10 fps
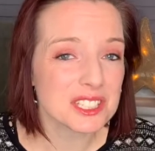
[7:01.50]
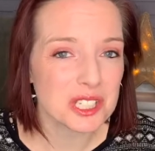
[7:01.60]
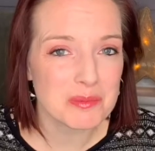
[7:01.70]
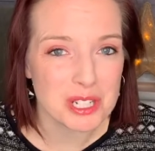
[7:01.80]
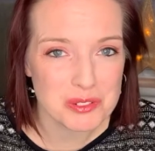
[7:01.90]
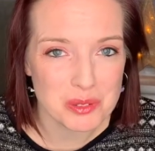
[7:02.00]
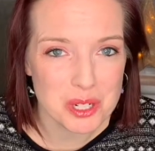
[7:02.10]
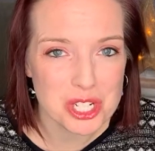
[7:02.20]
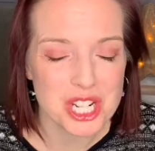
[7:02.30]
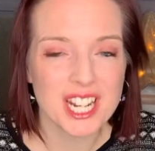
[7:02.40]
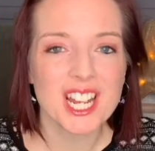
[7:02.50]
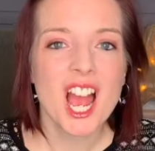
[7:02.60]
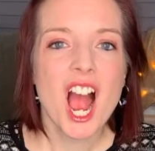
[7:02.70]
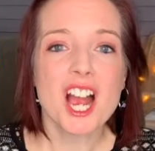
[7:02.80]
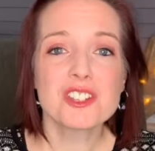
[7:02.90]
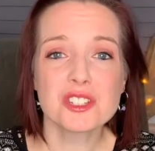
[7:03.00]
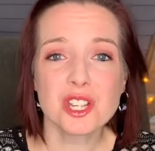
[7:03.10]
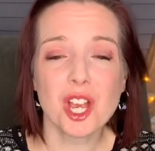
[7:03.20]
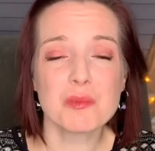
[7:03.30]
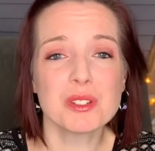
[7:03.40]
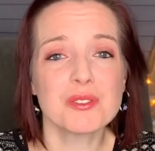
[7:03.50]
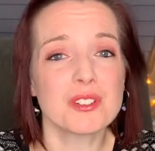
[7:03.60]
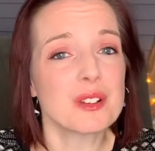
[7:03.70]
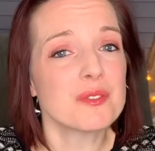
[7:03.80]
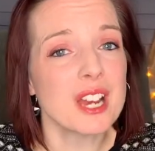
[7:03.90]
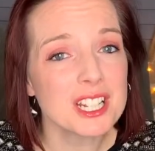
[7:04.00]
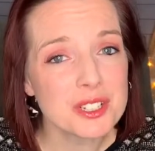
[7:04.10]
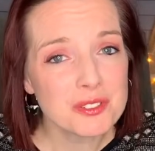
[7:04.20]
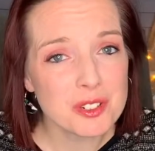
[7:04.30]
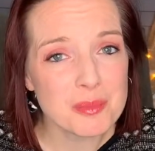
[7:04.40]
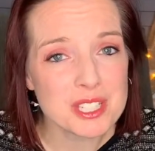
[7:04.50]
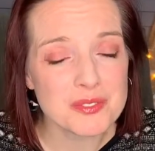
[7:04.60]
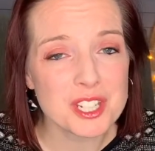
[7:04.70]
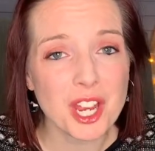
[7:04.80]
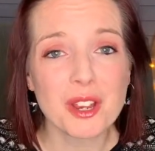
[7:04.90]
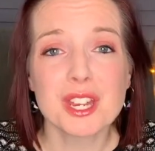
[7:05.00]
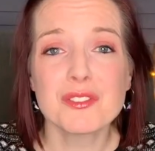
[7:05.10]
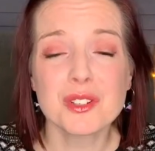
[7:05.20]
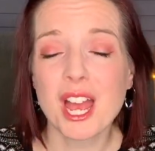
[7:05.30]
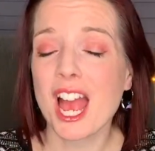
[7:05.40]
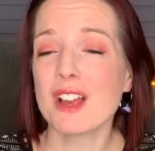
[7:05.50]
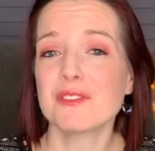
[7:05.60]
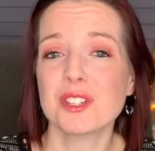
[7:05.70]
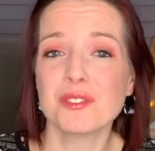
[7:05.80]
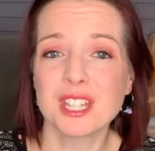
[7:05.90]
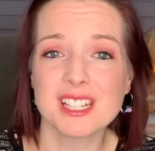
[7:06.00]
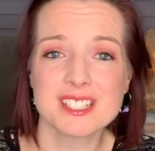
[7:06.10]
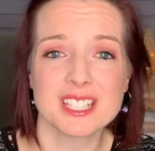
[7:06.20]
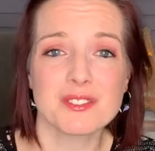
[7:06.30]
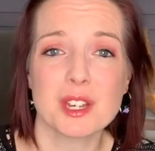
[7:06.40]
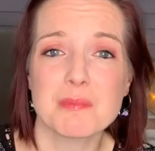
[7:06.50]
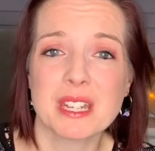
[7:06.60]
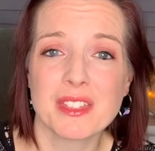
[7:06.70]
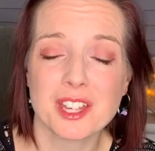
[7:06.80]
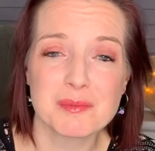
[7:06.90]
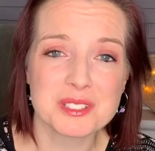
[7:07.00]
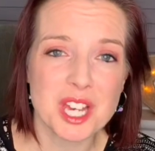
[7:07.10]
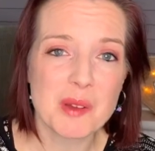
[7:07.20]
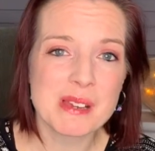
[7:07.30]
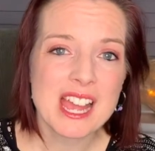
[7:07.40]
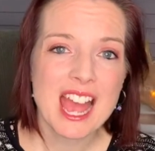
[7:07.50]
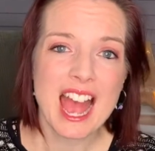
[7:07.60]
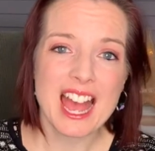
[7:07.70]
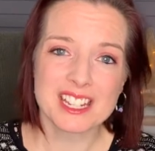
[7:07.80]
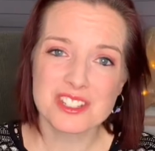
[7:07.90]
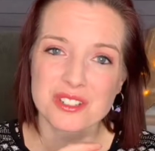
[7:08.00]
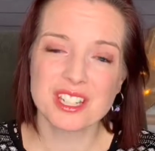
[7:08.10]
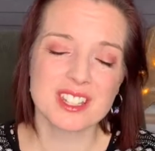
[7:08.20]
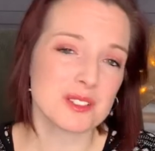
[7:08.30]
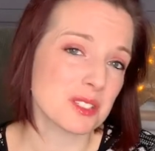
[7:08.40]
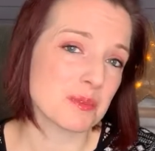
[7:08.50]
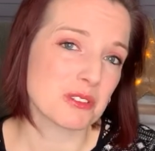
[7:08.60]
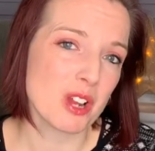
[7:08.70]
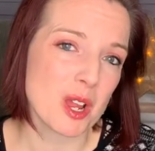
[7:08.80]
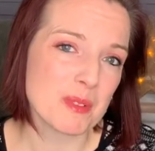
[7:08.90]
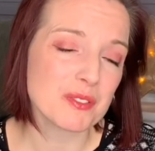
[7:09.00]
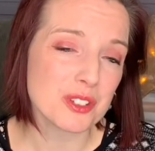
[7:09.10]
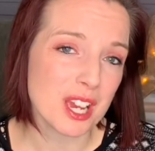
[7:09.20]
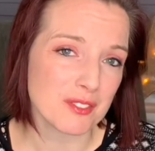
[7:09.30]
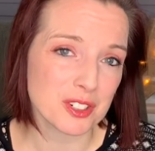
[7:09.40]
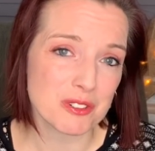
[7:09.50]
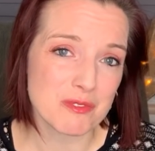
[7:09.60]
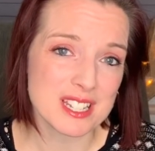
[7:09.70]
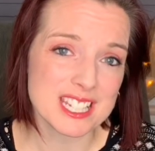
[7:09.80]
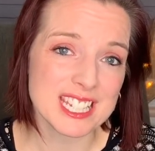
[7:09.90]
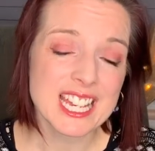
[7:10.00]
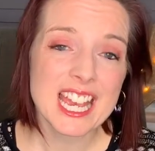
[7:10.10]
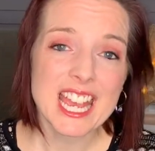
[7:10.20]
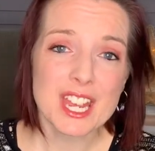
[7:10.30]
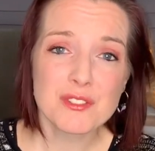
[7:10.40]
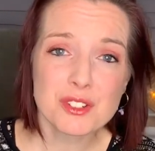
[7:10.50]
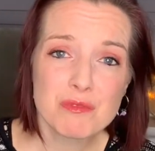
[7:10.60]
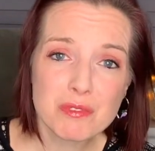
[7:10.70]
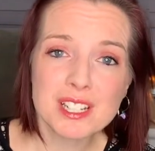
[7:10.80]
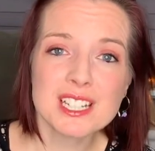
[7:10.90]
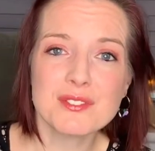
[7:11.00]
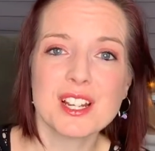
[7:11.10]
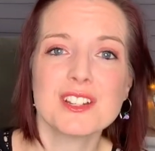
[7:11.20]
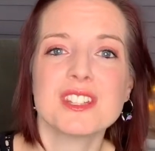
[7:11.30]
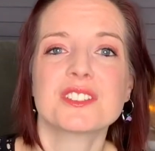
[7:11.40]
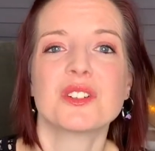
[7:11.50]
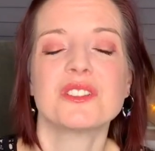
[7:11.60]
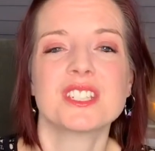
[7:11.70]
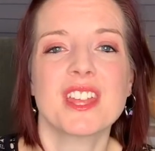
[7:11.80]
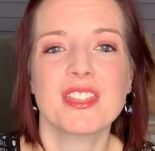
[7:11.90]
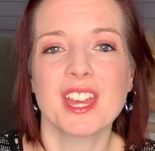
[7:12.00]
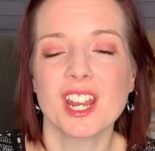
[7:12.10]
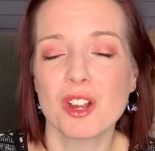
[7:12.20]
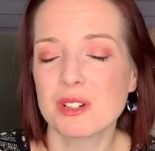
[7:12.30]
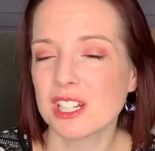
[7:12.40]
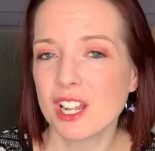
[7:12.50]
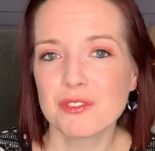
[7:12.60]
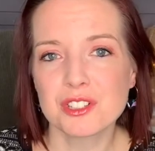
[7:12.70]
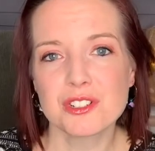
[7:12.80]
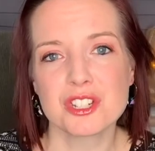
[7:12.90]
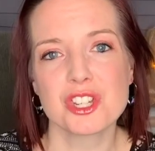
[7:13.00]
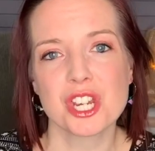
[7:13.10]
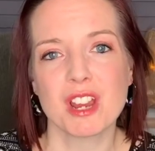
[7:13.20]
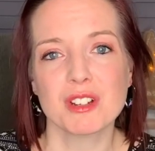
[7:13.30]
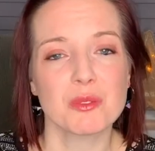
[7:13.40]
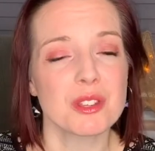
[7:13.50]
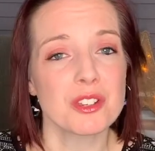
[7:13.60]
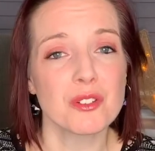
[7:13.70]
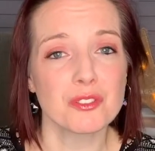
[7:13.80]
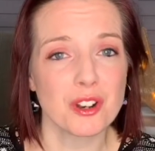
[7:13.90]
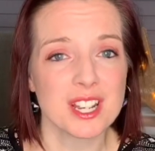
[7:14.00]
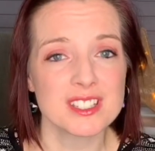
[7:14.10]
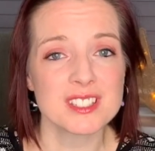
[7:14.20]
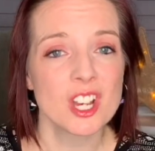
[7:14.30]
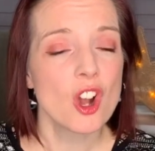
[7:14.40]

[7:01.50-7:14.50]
so much for watching. I do hope you found value from this video. If you have, don't forget to give it a big thumbs up and do hit that subscribe if you haven't already. If you really value this content, then I would love for you to share it with your friends